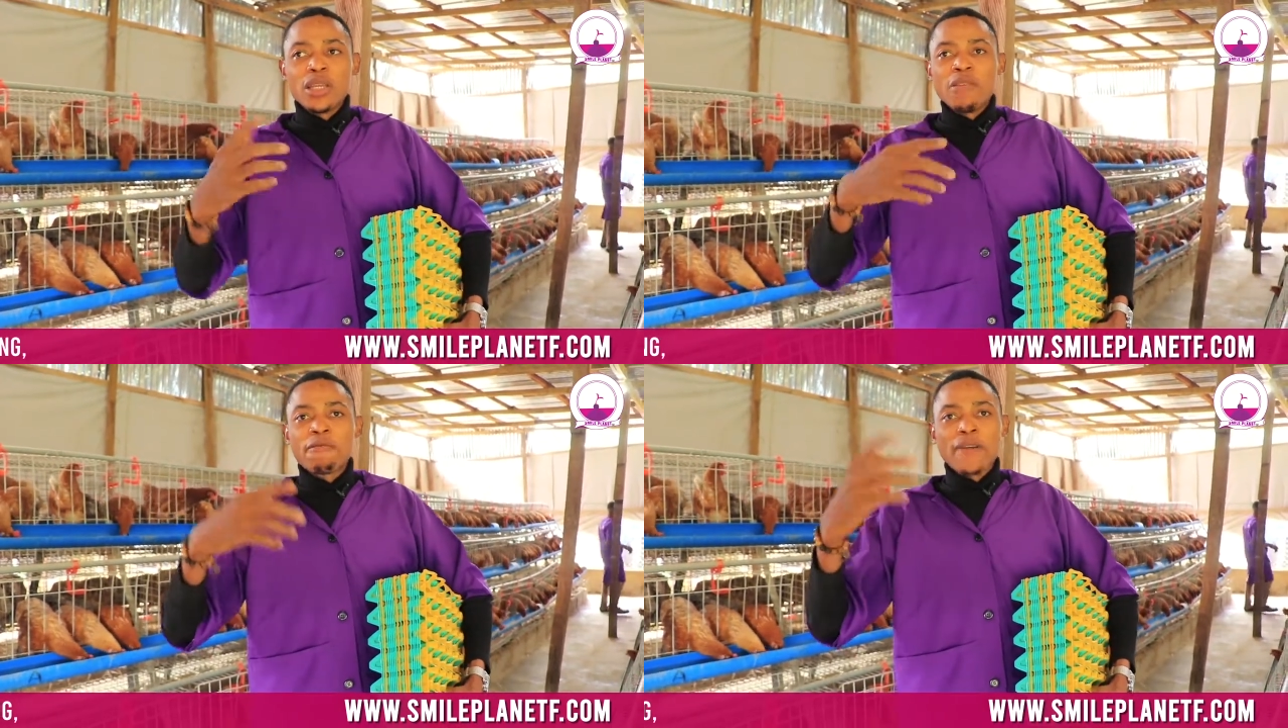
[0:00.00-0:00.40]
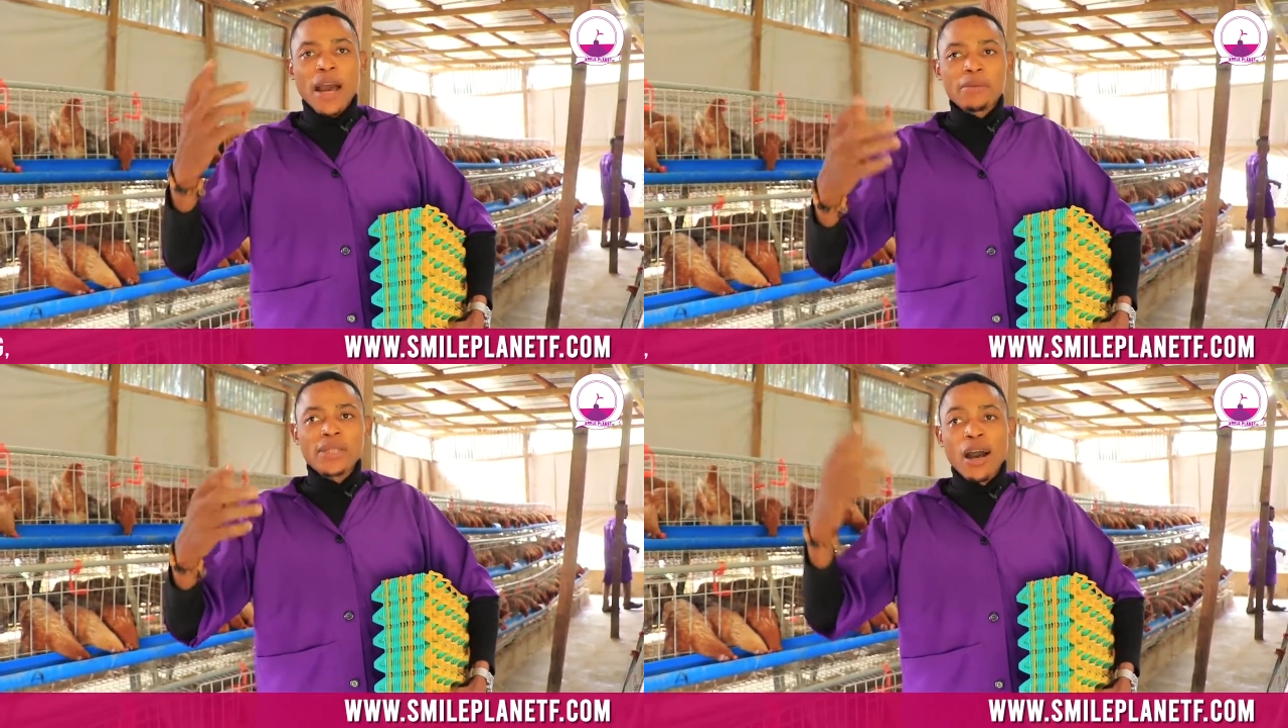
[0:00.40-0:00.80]
the
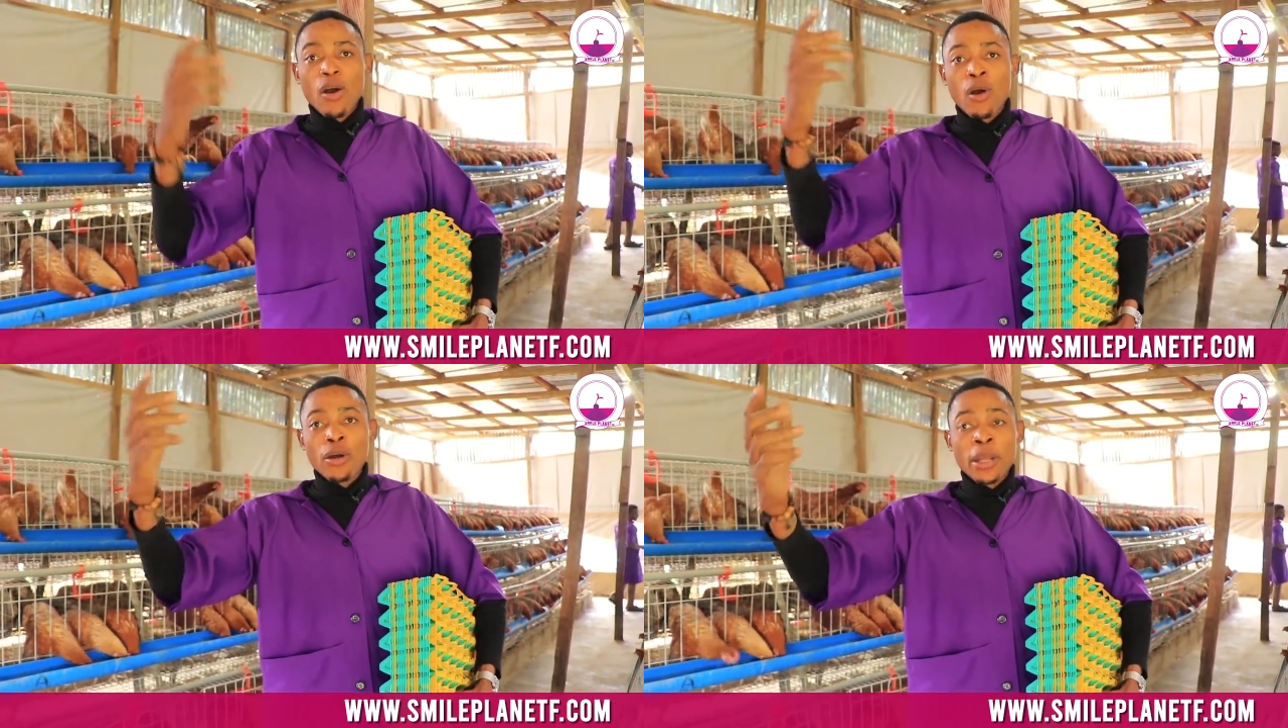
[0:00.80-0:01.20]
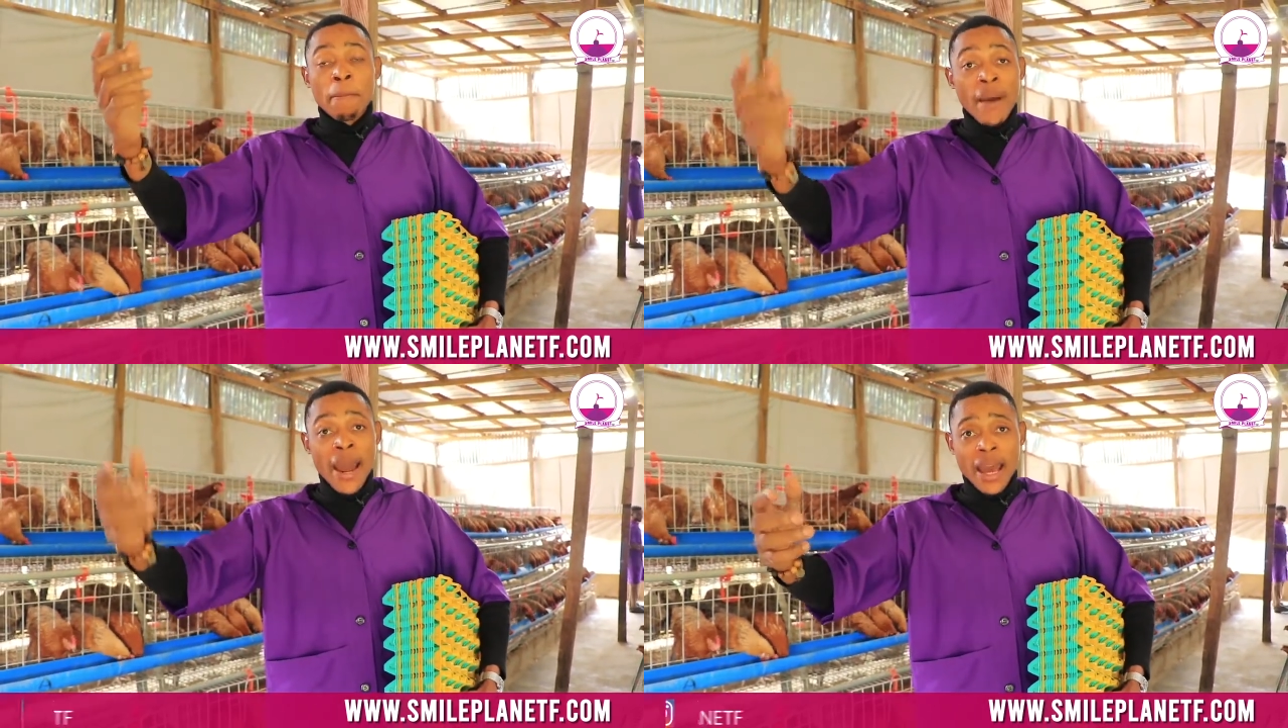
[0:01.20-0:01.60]
farms that all the
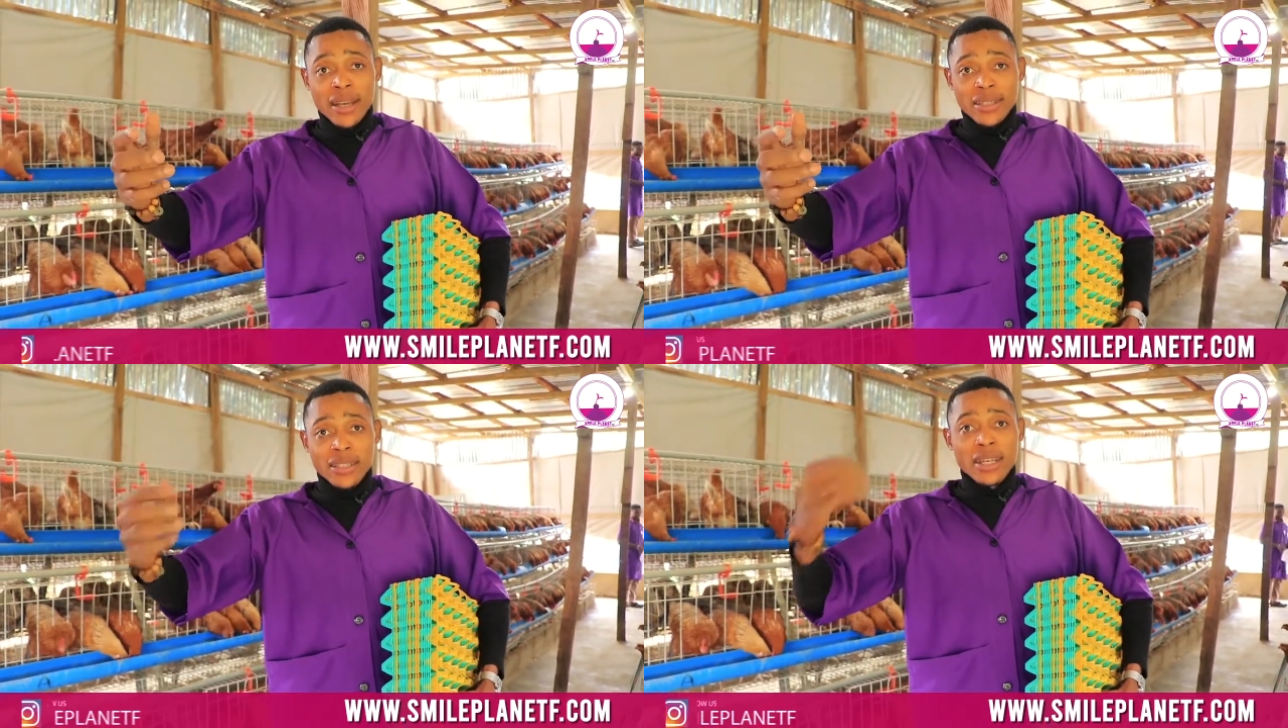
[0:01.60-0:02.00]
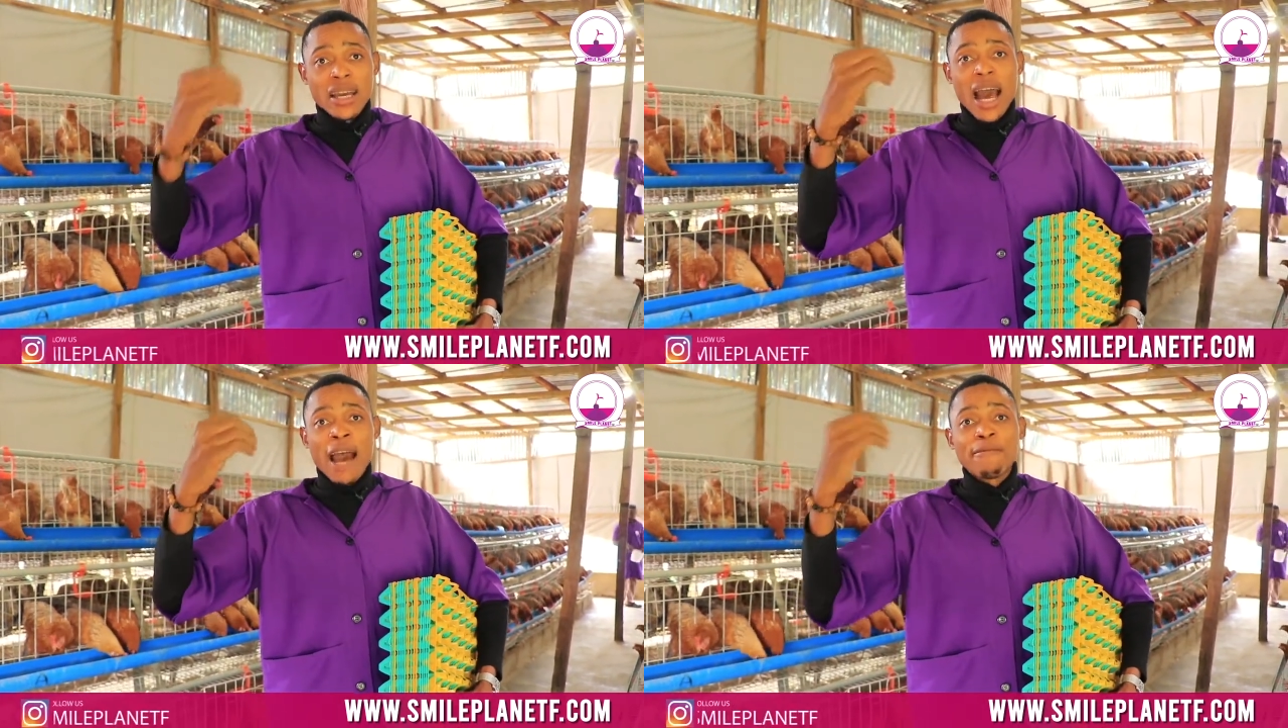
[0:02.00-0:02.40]
buyers
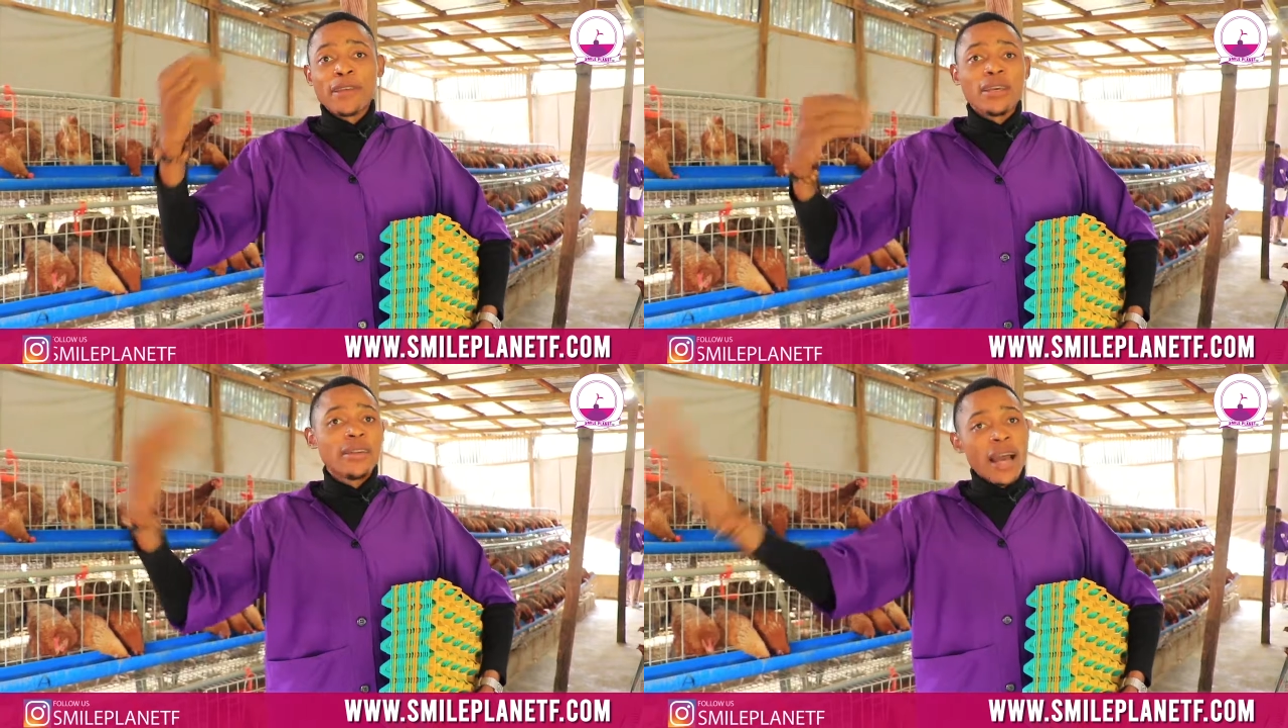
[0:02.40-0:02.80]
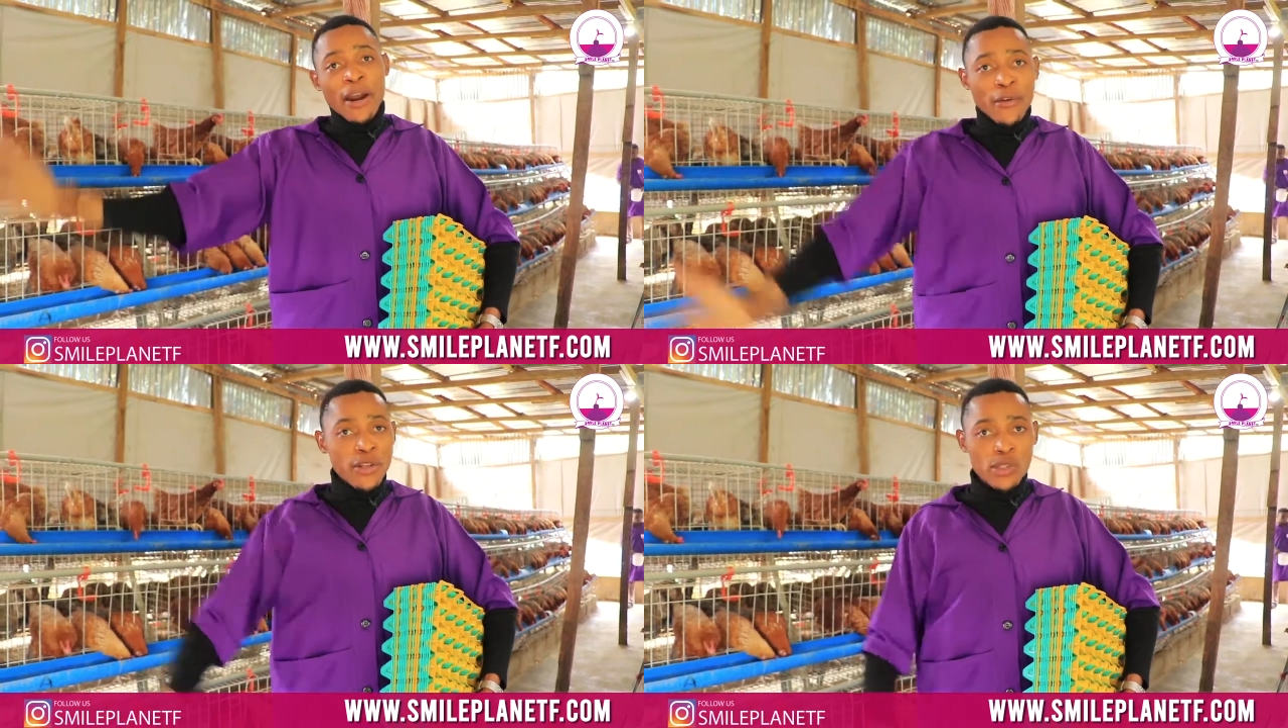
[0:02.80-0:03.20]
are taking
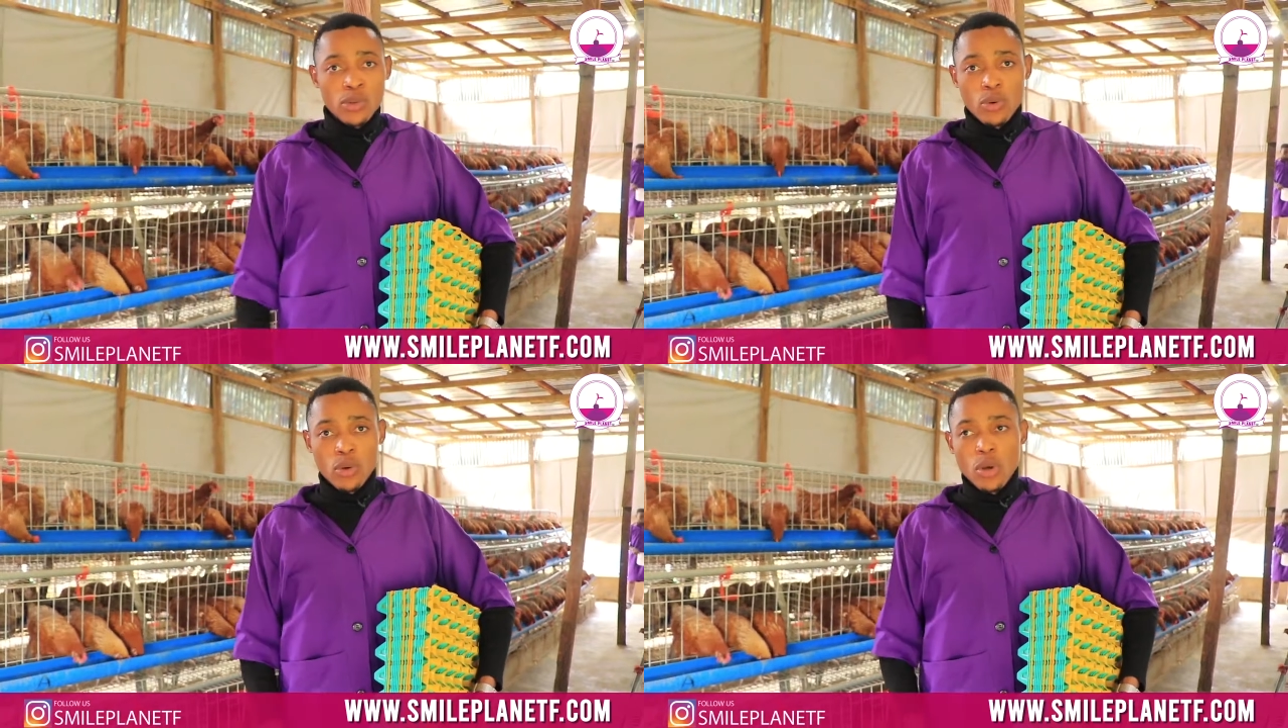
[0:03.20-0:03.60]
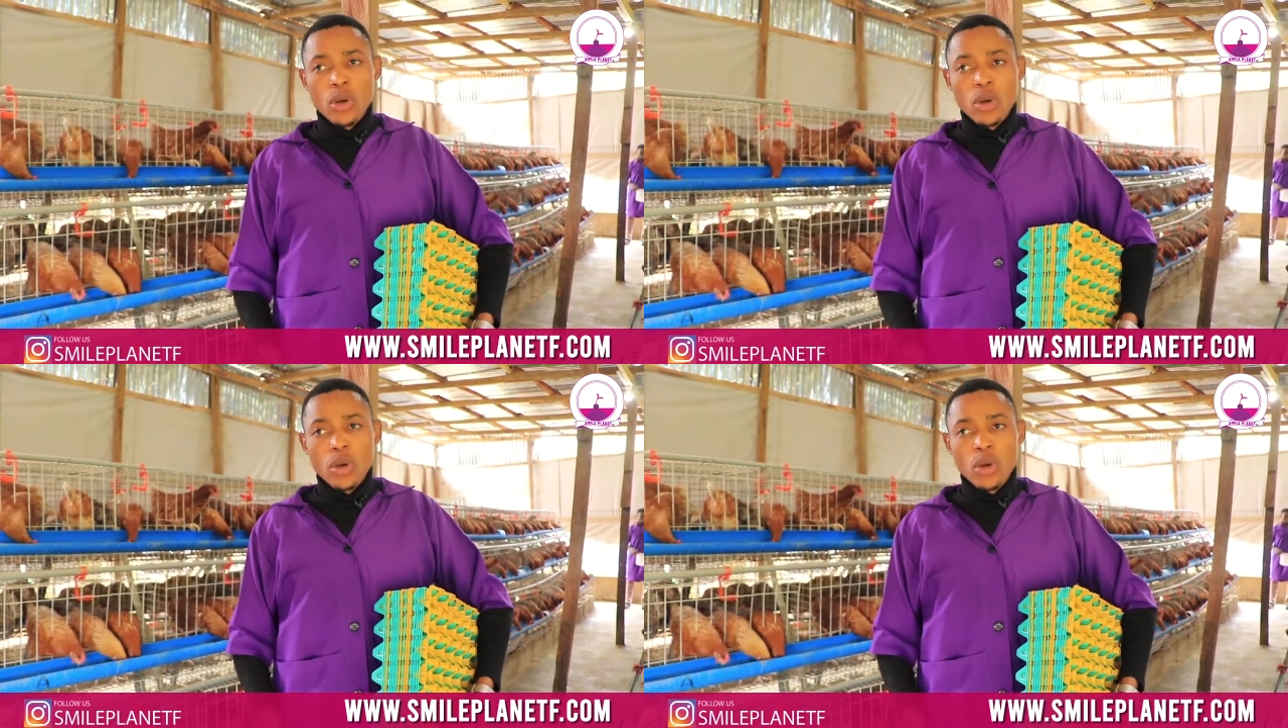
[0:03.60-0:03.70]
their crates to.